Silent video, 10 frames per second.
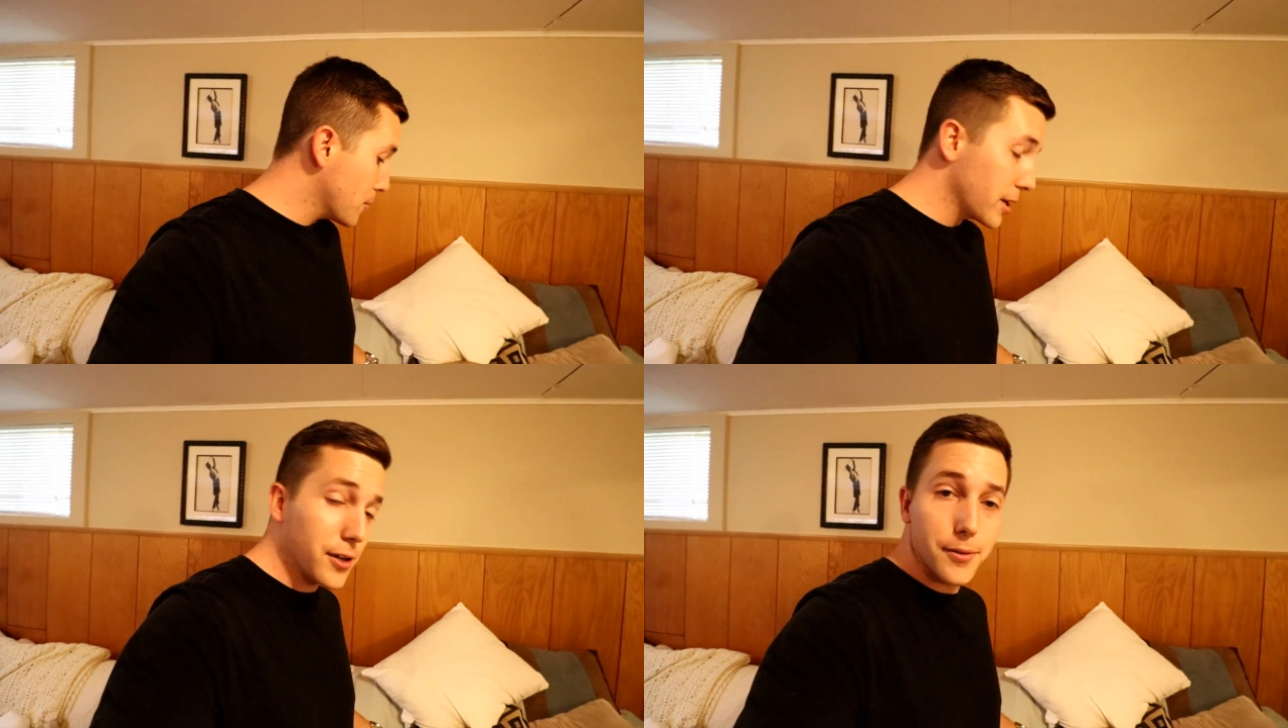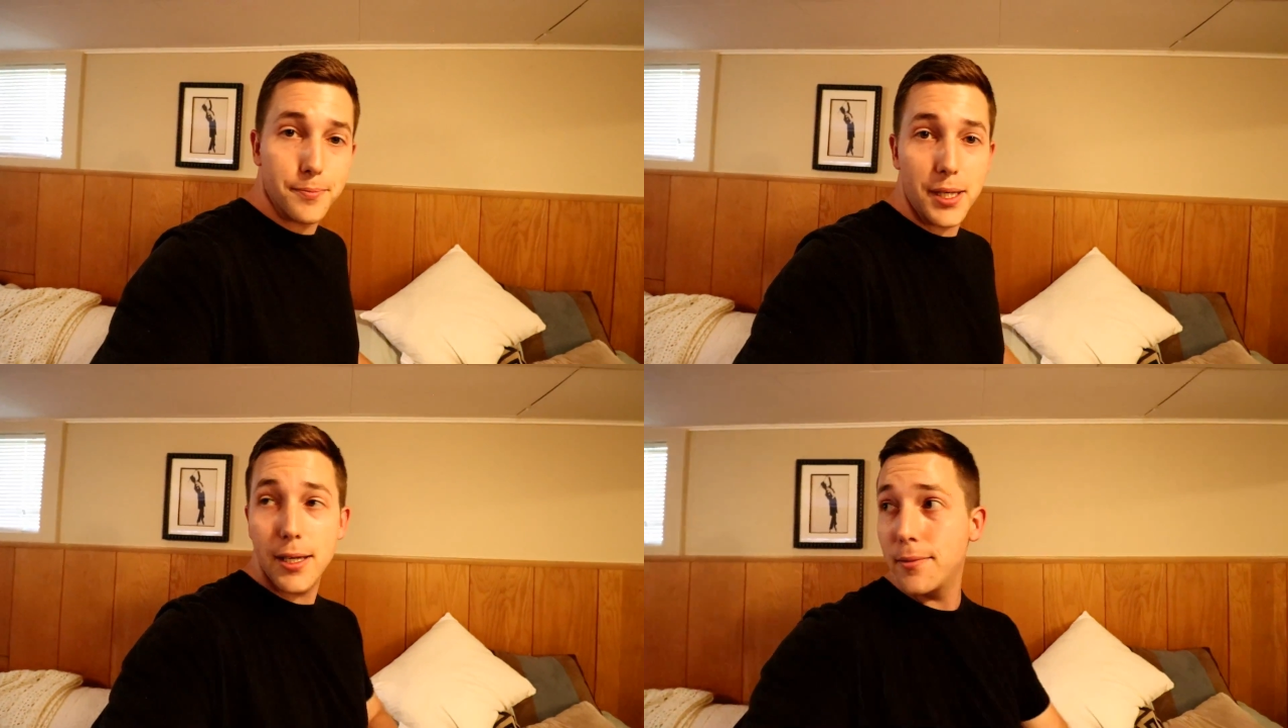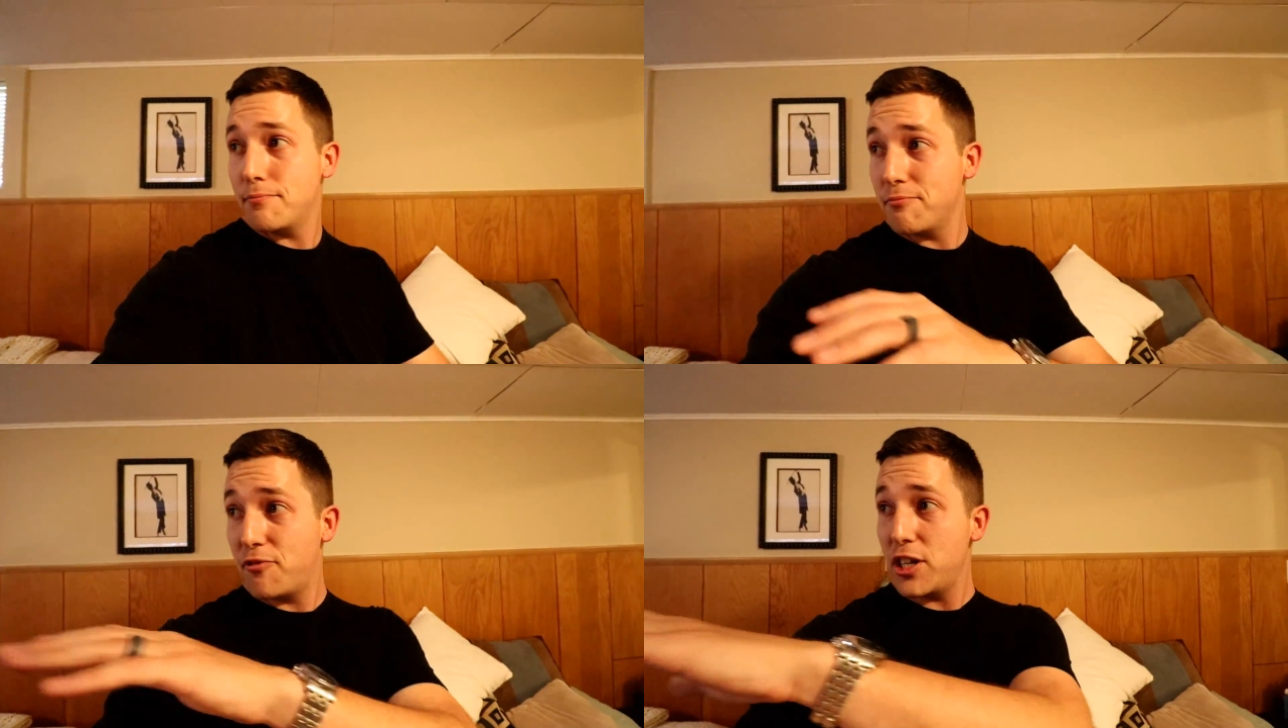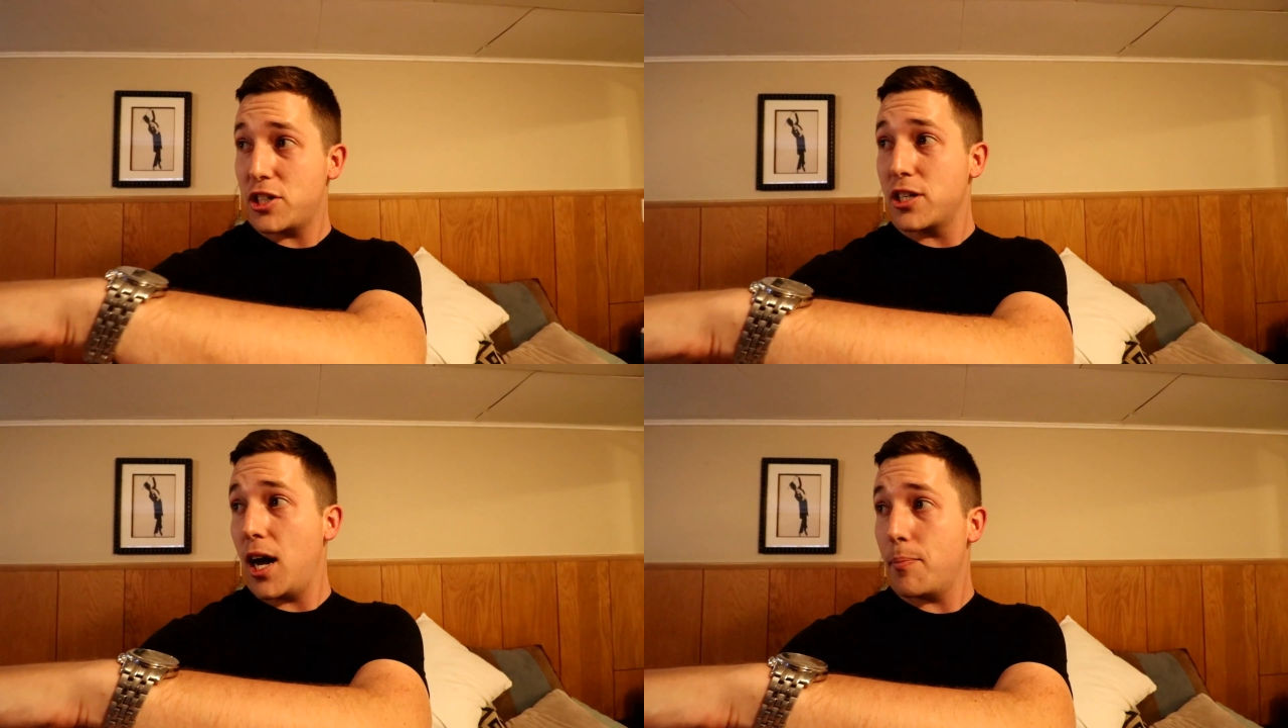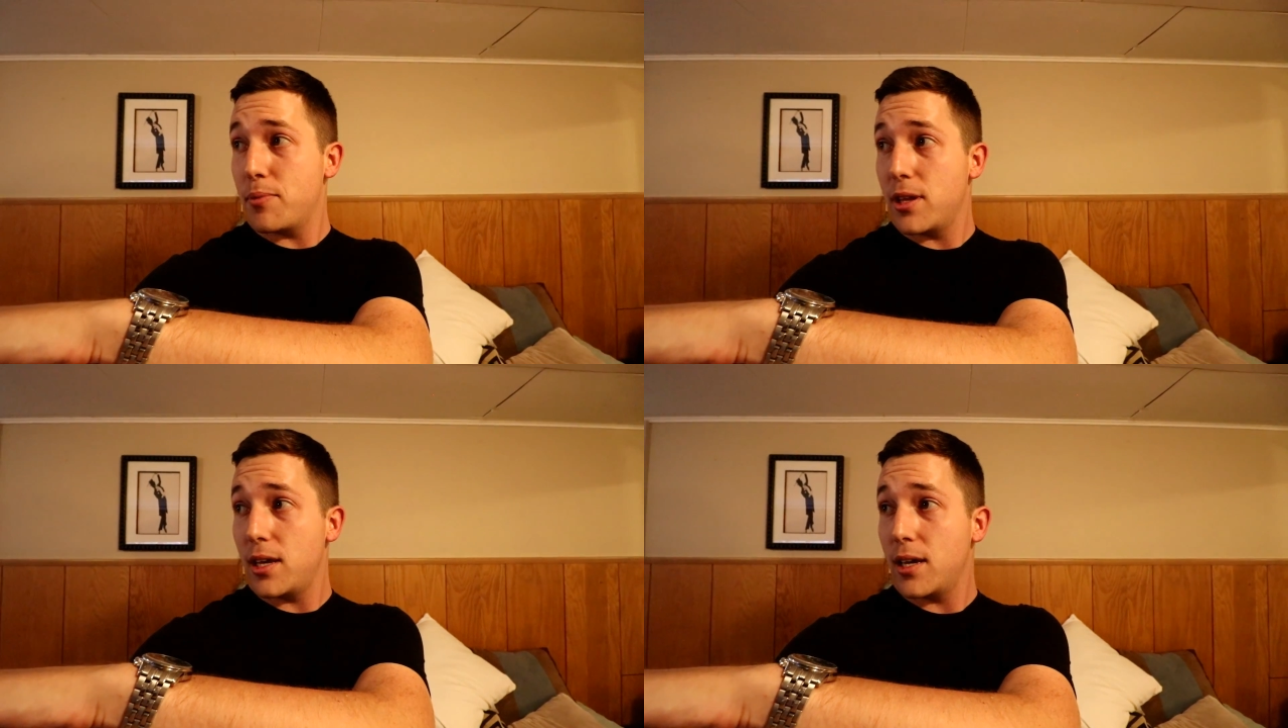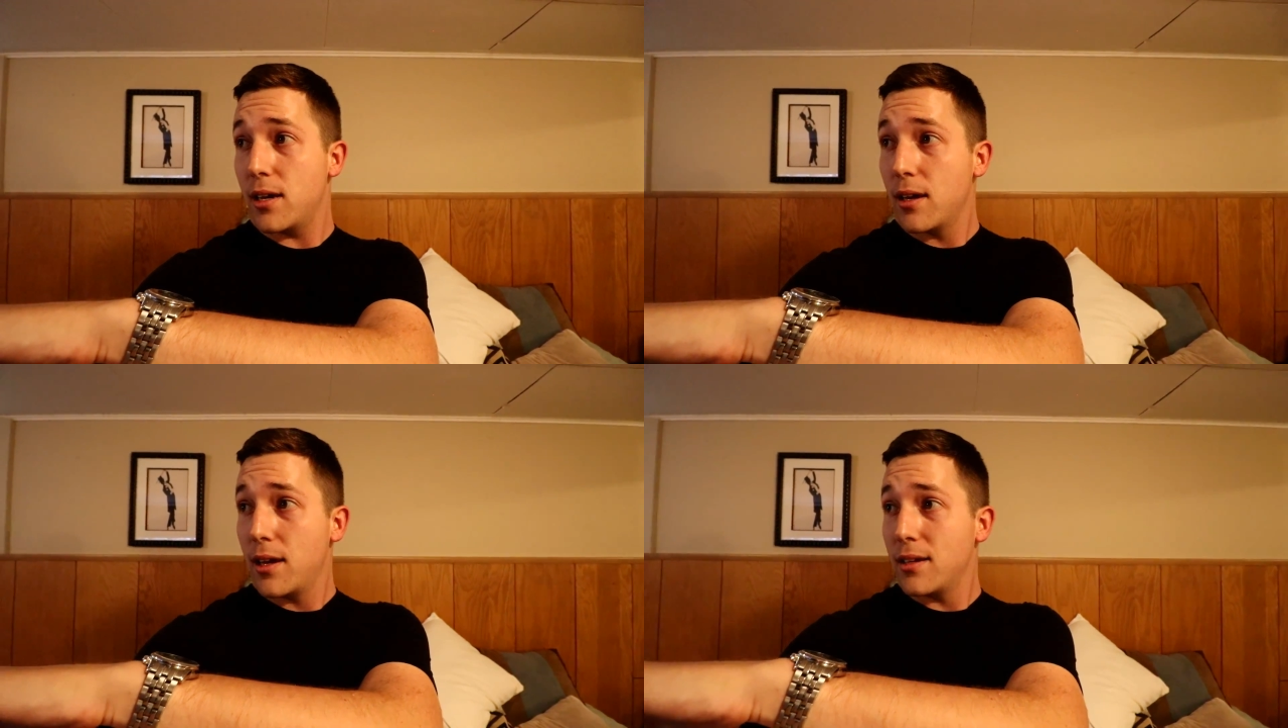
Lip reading: we're going to be finishing up the